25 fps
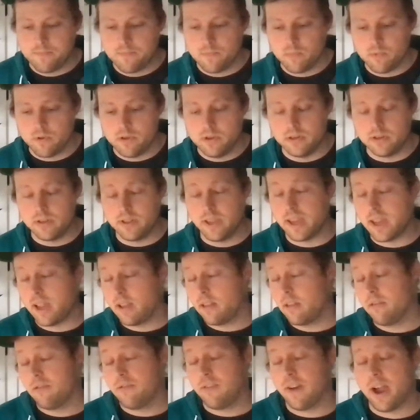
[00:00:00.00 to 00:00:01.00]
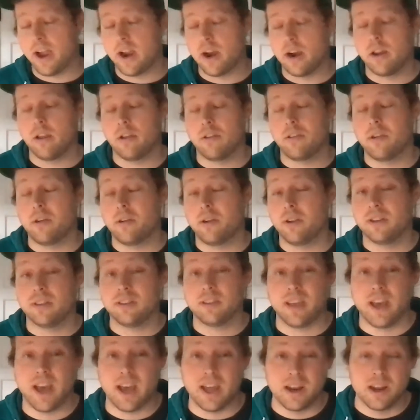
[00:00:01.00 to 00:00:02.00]
When you dig into FHIR, you'll notice
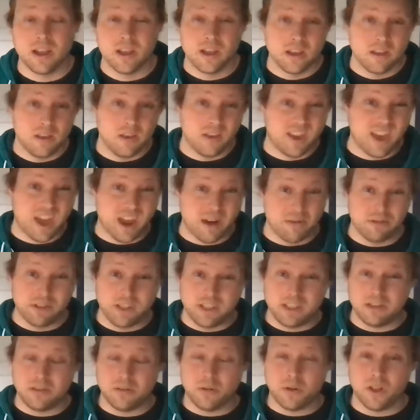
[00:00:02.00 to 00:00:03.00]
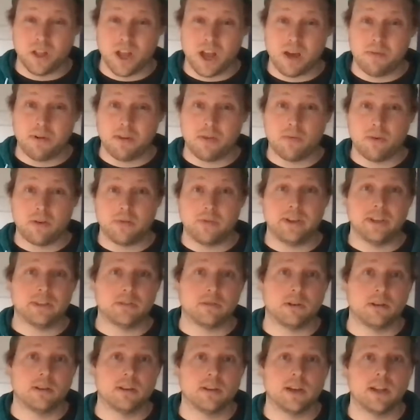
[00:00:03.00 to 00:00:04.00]
that you can't really do a lot with one
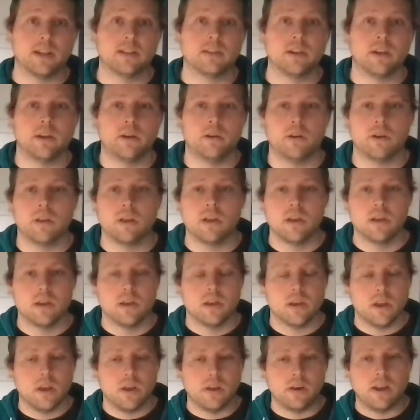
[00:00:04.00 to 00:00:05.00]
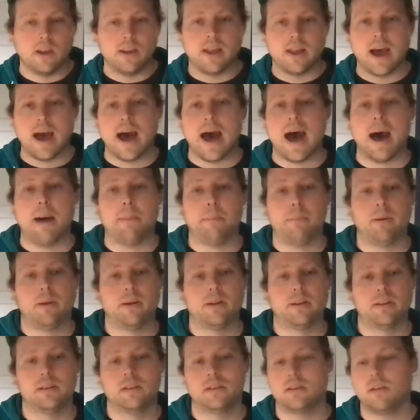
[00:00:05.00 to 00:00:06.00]
resource on its own. You need to hop
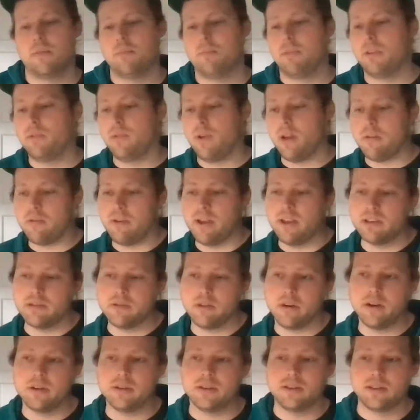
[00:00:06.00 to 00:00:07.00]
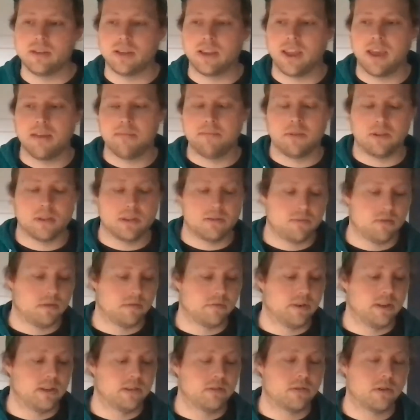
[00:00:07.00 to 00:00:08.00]
between resources and get multiple
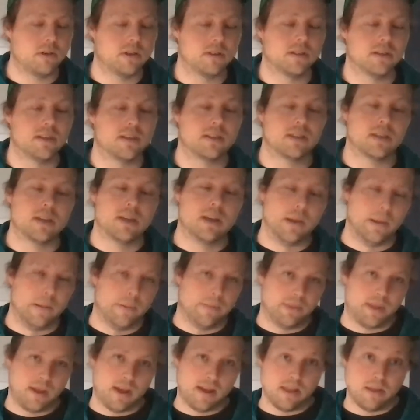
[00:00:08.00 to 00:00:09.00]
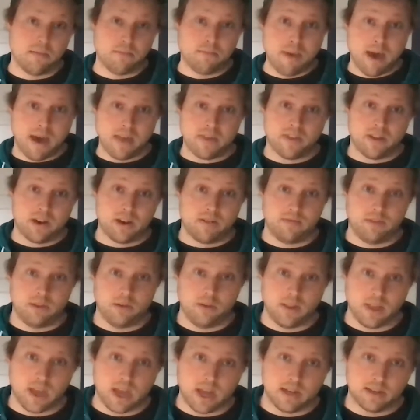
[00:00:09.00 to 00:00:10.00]
resources, and the method of
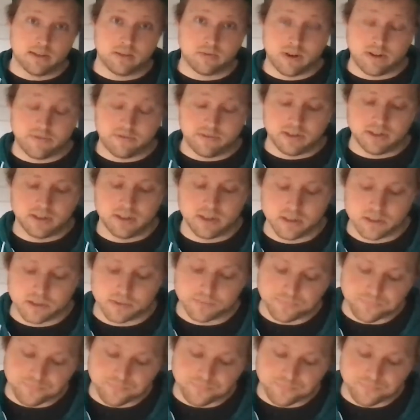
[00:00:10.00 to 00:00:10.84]
doing that is references.